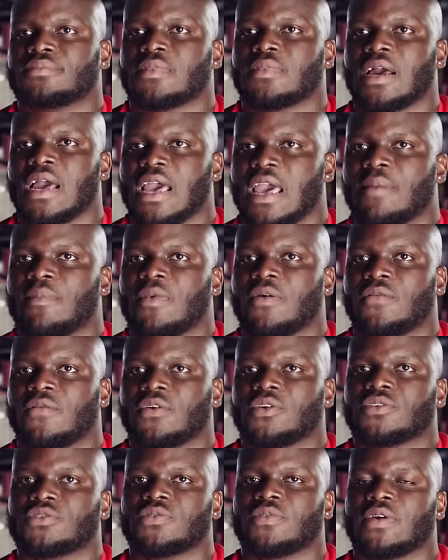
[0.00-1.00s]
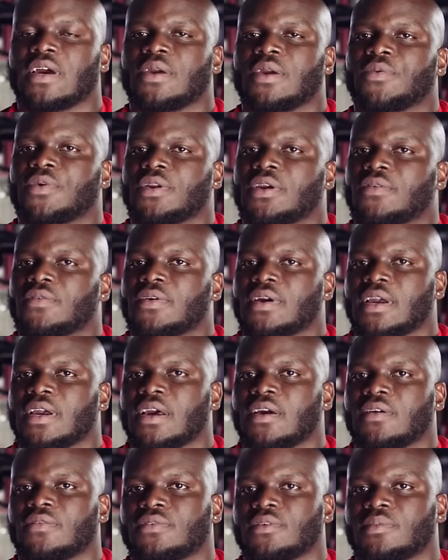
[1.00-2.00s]
I had my first fight whenever I
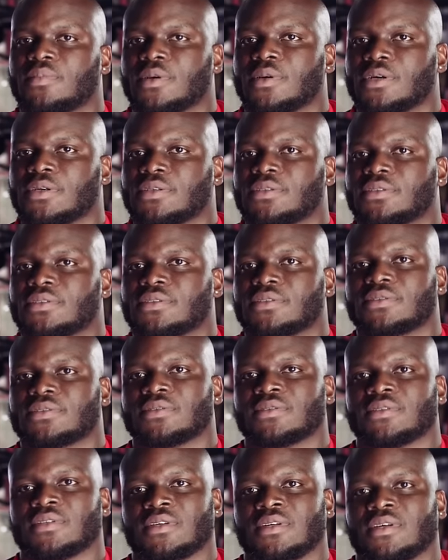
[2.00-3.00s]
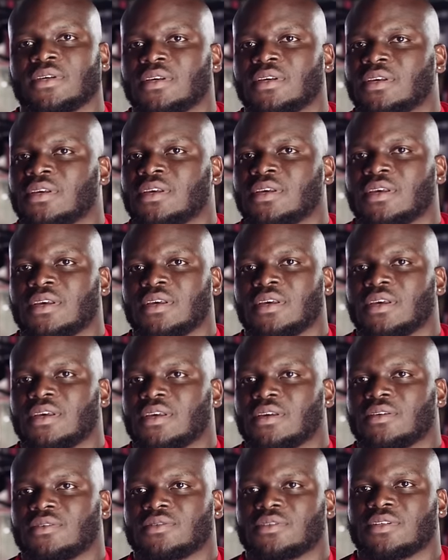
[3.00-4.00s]
got off the bus.
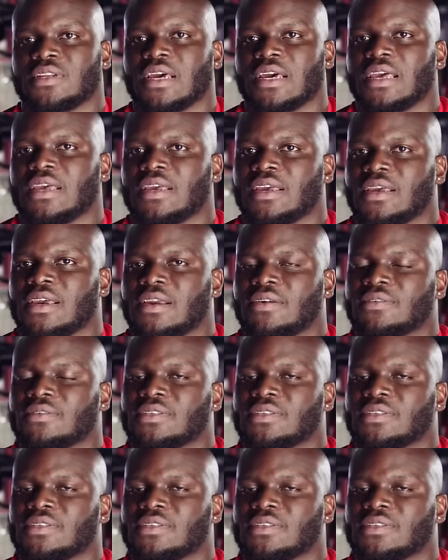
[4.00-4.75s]
It was like ever